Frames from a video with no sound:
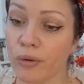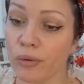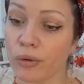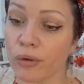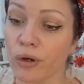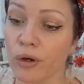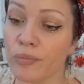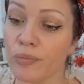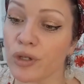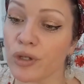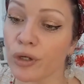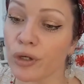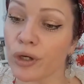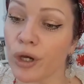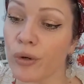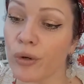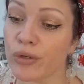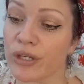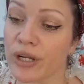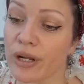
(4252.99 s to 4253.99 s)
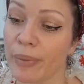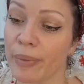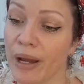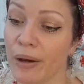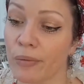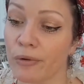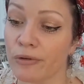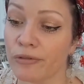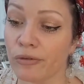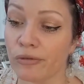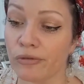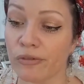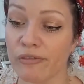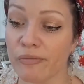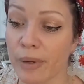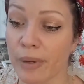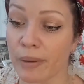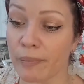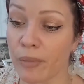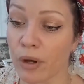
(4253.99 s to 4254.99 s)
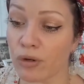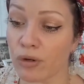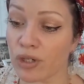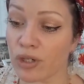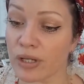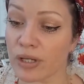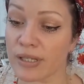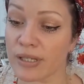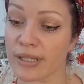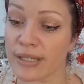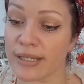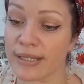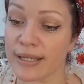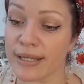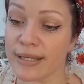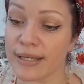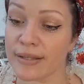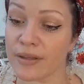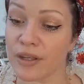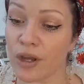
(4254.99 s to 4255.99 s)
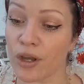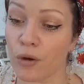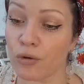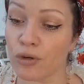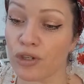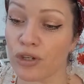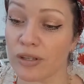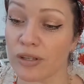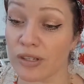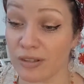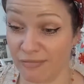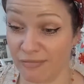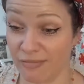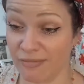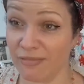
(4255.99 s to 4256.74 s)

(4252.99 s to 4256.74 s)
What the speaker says: Comes and goes in a powerful rhythmic motion as the seas and the oceans,